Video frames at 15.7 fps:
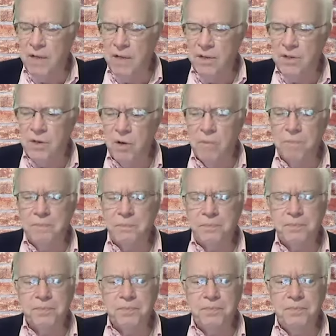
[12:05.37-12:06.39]
So
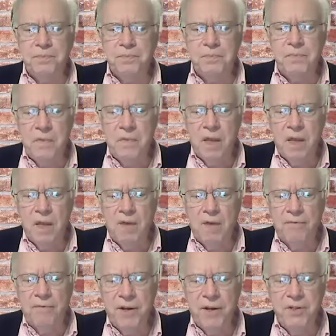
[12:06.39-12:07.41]

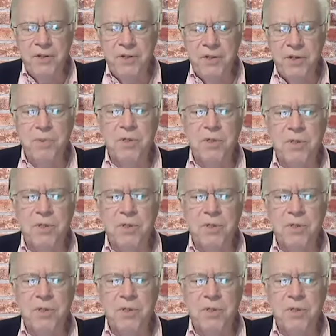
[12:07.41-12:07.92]
friendships